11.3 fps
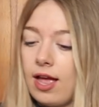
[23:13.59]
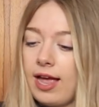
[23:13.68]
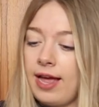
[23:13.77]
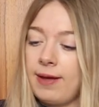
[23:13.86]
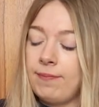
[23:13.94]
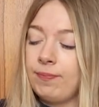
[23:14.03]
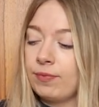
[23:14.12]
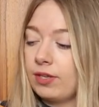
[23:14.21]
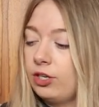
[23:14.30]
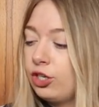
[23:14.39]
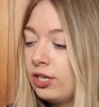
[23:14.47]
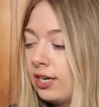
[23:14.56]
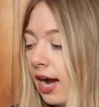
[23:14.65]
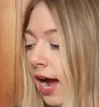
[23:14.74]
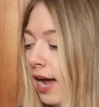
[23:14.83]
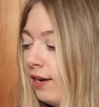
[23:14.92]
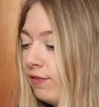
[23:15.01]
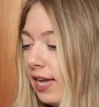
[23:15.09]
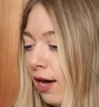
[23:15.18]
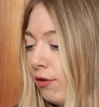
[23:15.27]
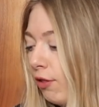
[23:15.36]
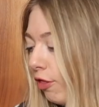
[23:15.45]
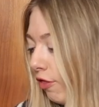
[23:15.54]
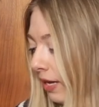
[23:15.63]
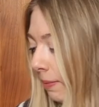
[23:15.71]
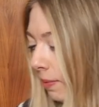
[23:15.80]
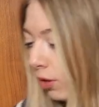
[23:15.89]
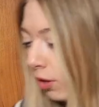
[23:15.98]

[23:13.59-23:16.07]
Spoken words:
You can kind of tell the theme I'm